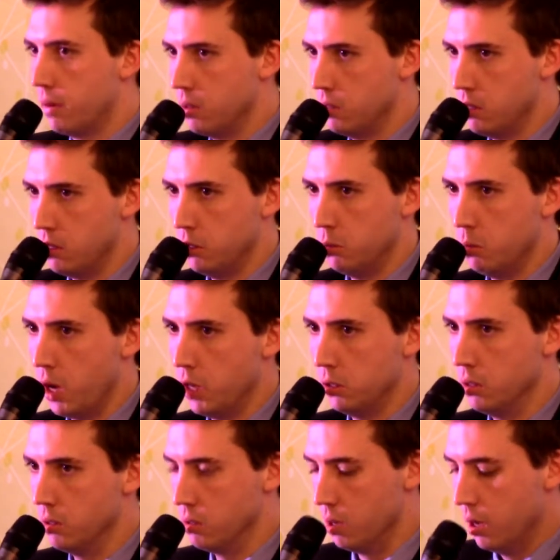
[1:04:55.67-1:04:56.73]
and
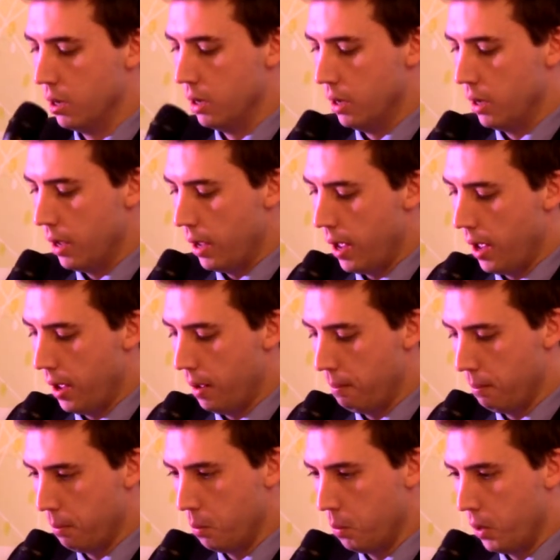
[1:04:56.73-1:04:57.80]
a good practice
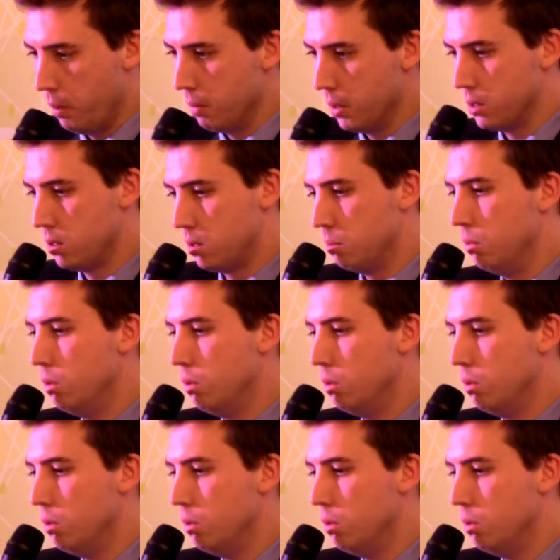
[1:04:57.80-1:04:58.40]
to take further,